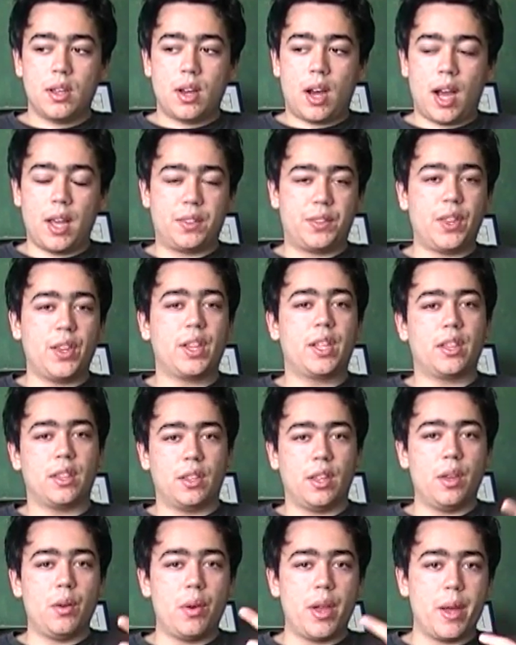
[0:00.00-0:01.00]
I think
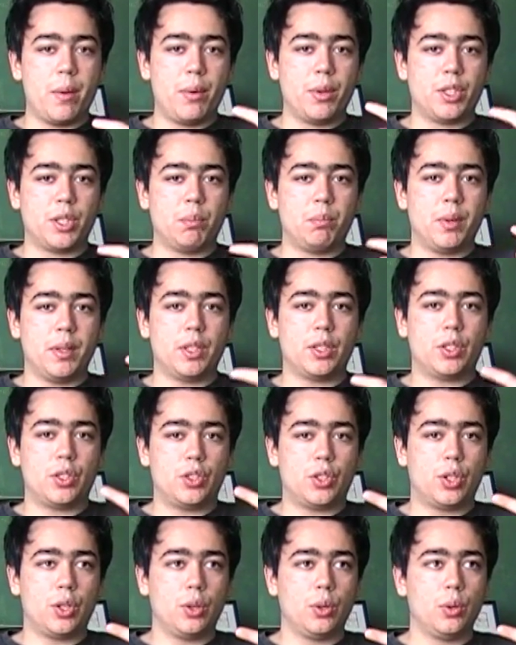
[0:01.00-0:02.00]
it was a bit
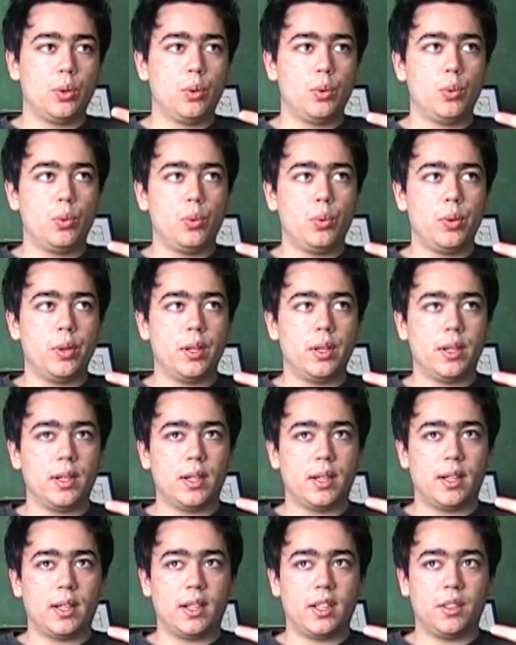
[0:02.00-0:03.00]
too
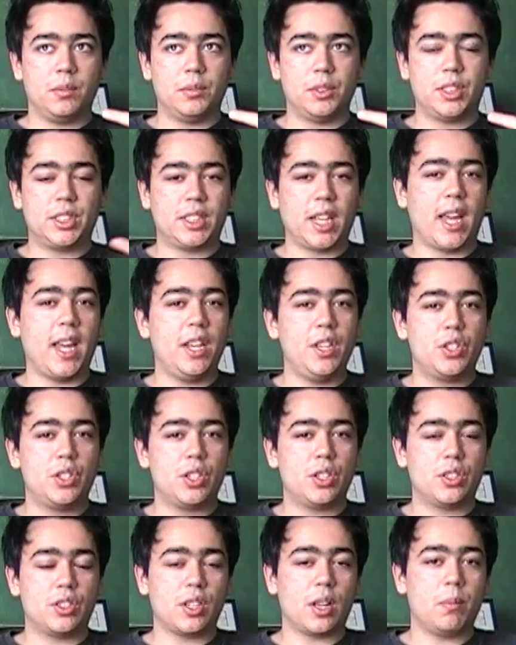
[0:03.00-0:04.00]
staged
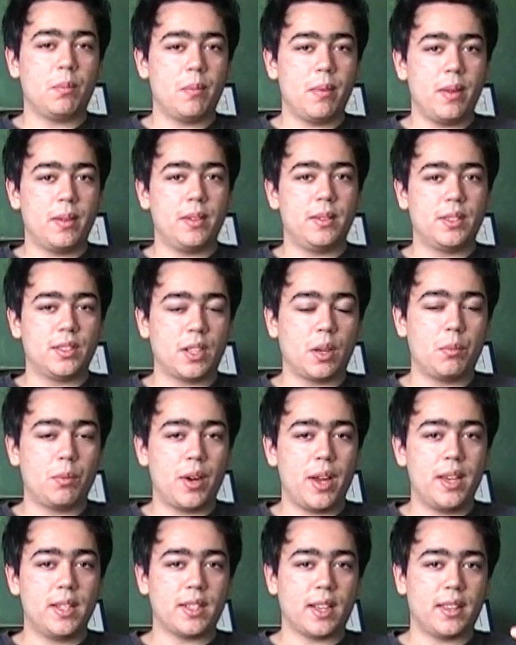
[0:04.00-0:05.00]
in some
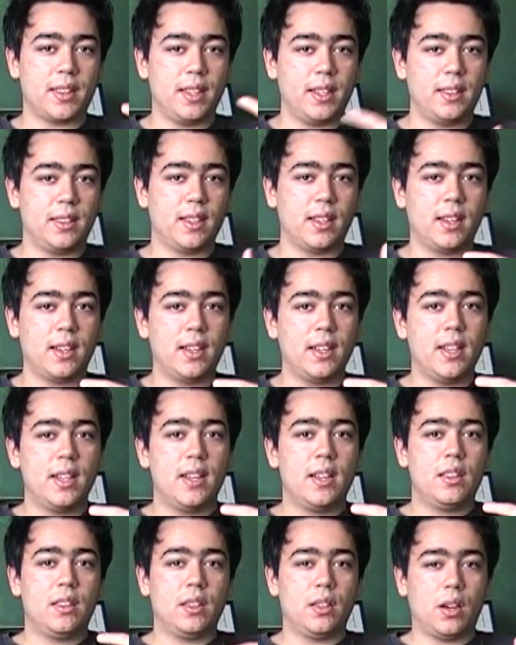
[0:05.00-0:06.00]
ways. I think the
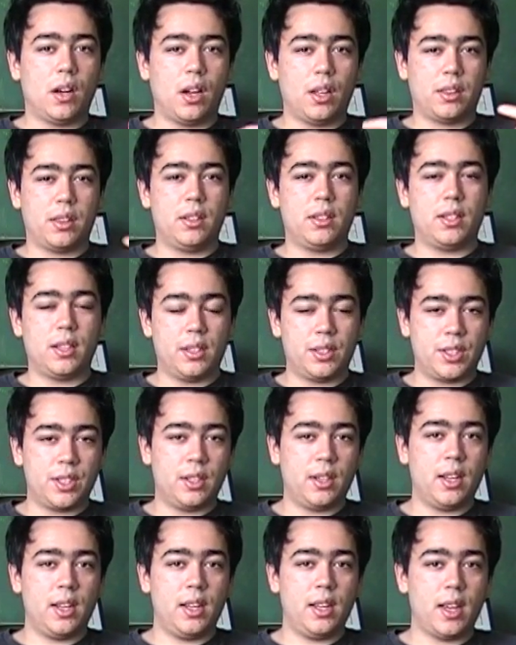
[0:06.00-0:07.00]

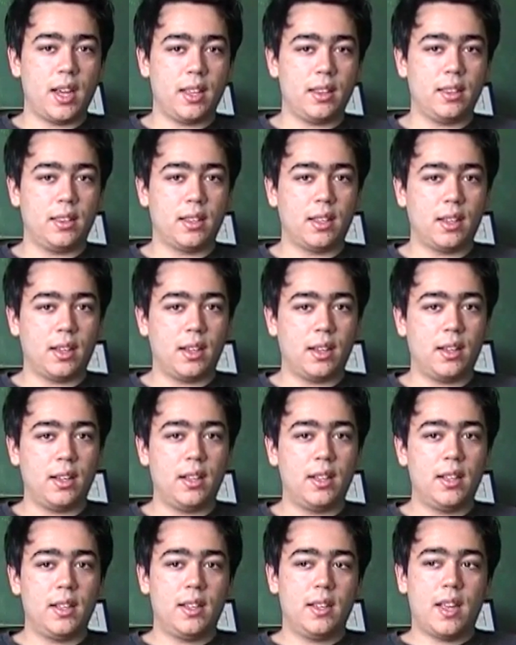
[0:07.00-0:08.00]
authenticity and the
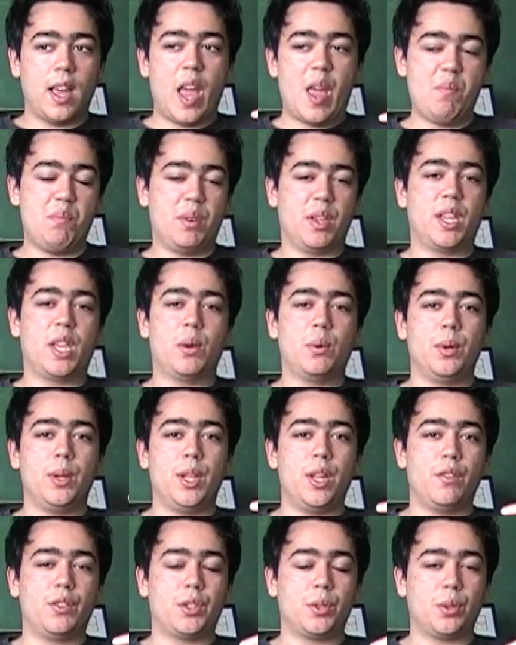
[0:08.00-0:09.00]

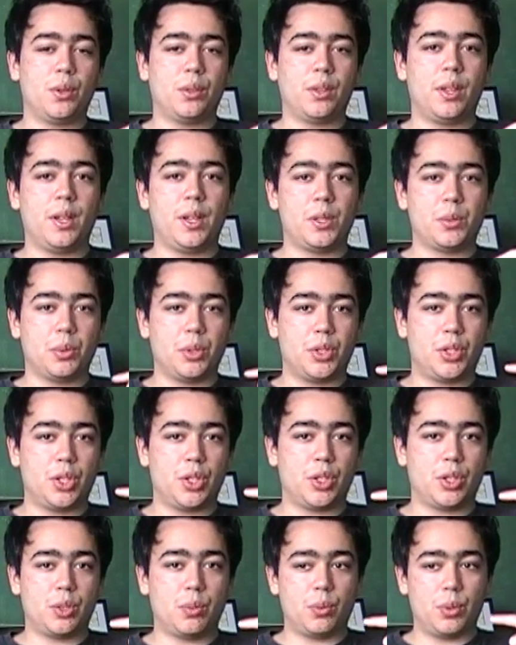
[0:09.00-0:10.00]
ambiguity of certain things was
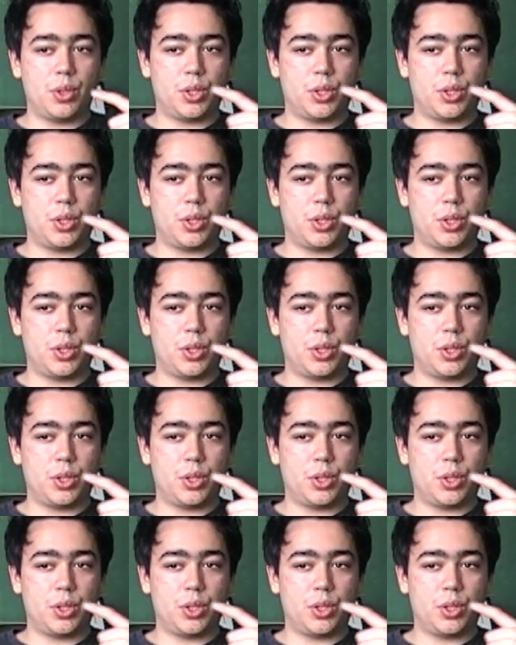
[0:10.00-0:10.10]
just